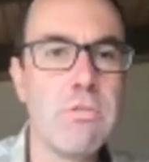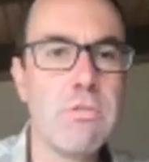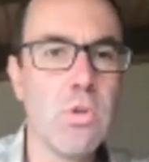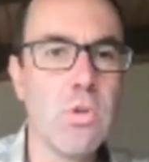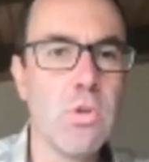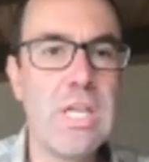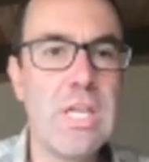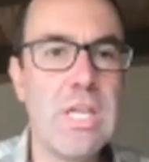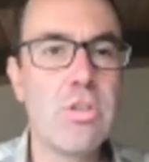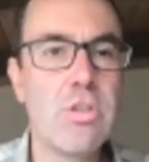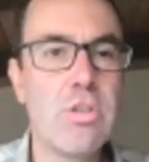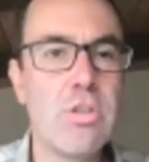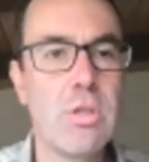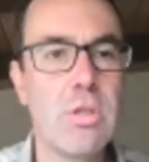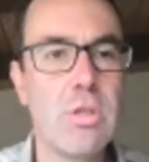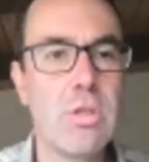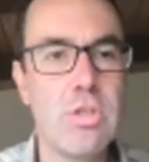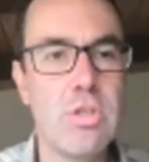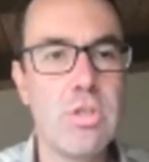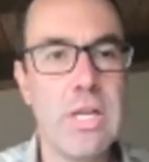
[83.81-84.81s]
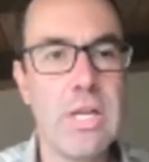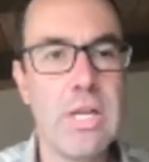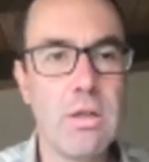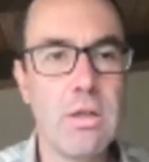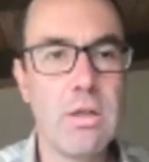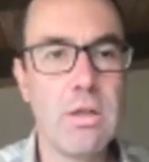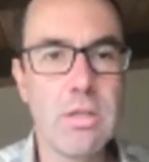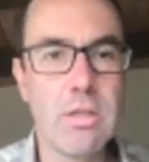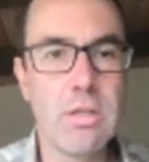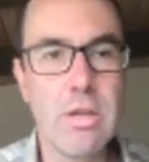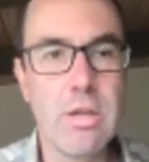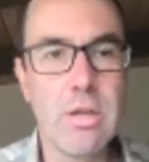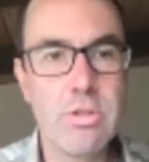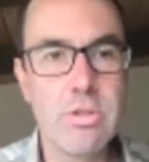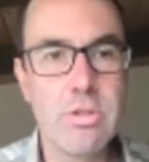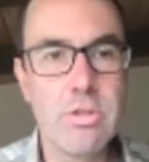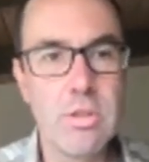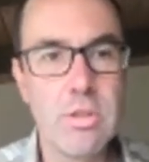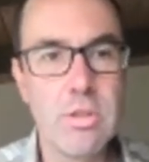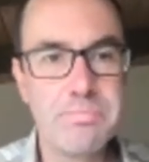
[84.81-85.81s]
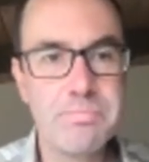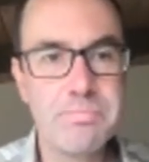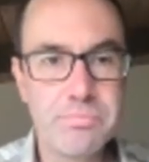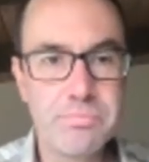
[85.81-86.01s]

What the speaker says: for each genetic architecture.